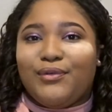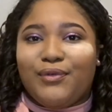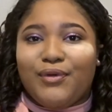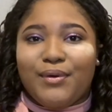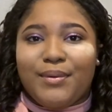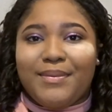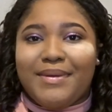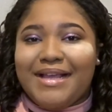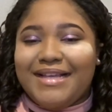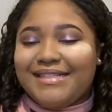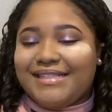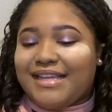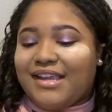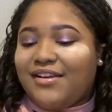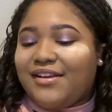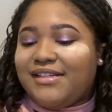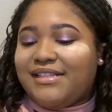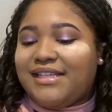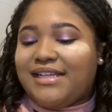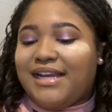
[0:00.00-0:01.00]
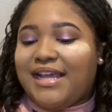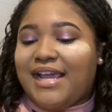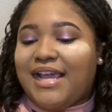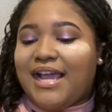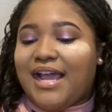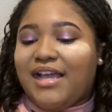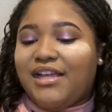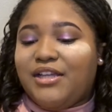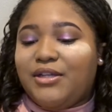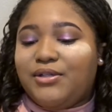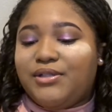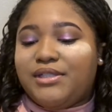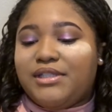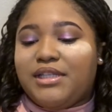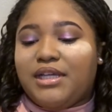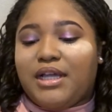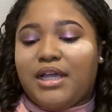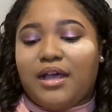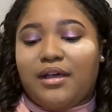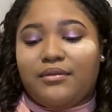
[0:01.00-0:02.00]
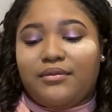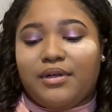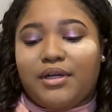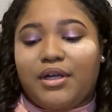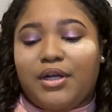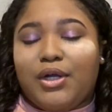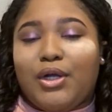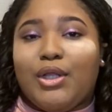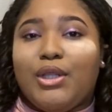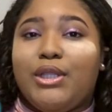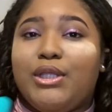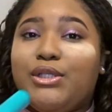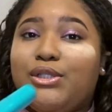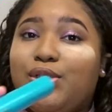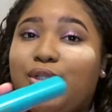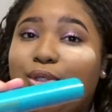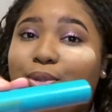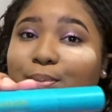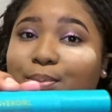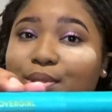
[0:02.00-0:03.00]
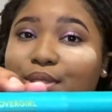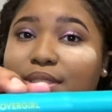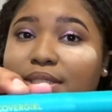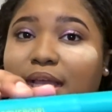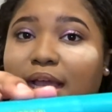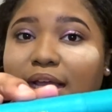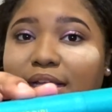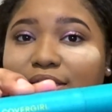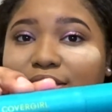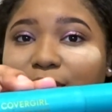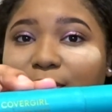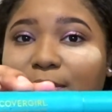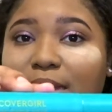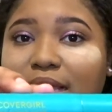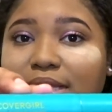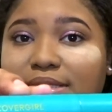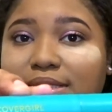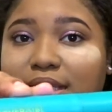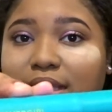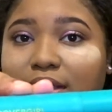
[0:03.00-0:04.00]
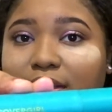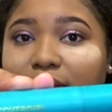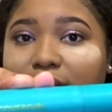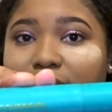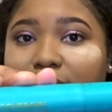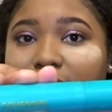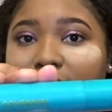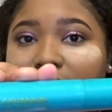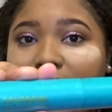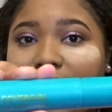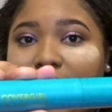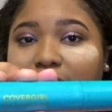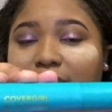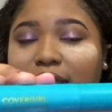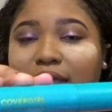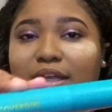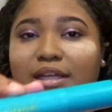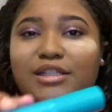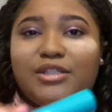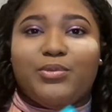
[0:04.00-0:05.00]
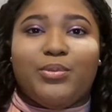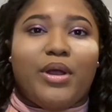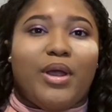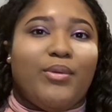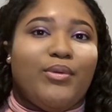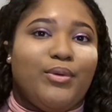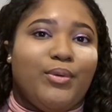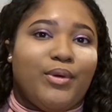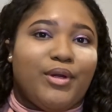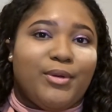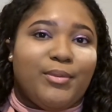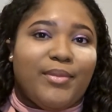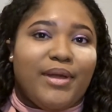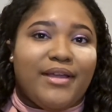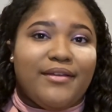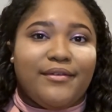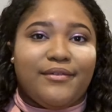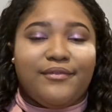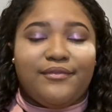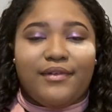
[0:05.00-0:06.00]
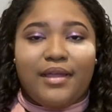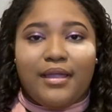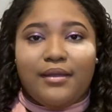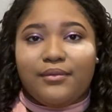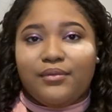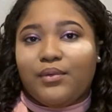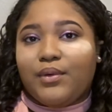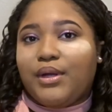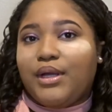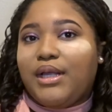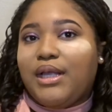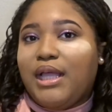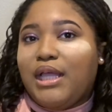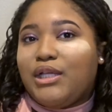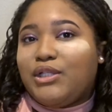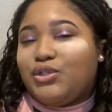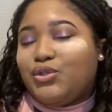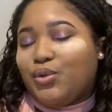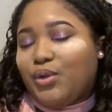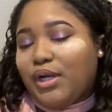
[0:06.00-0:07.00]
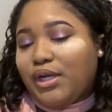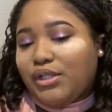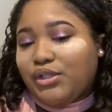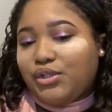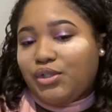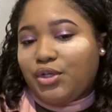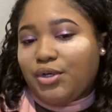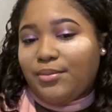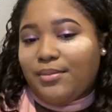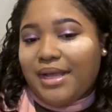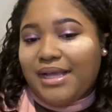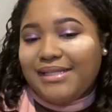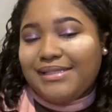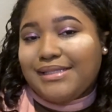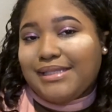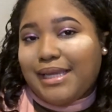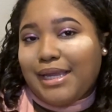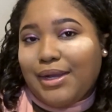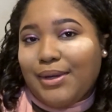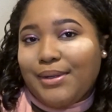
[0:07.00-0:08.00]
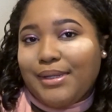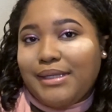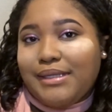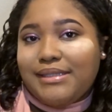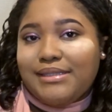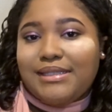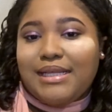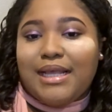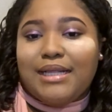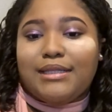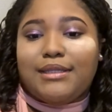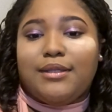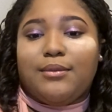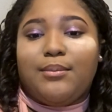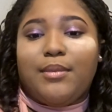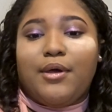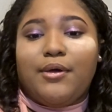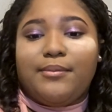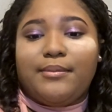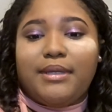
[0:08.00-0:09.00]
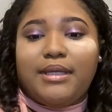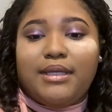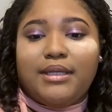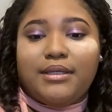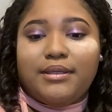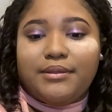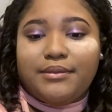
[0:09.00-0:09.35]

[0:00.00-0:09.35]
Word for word: for mascara today, I used the CoverGirl, the Super Sizer mascara. It's probably one of my favorite drugstore mascaras at the moment.